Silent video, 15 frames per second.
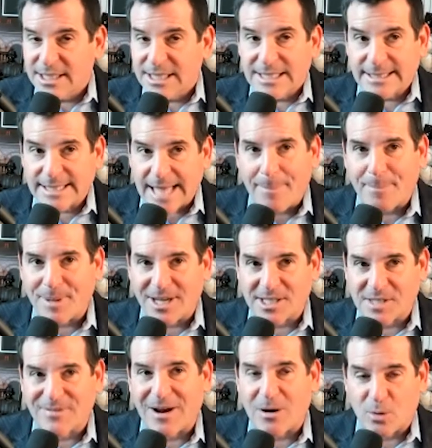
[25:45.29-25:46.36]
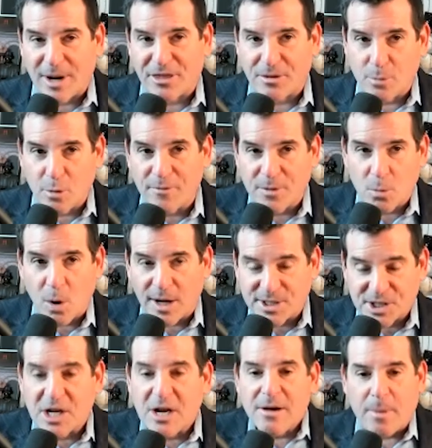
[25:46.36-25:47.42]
not because of how great the movie was,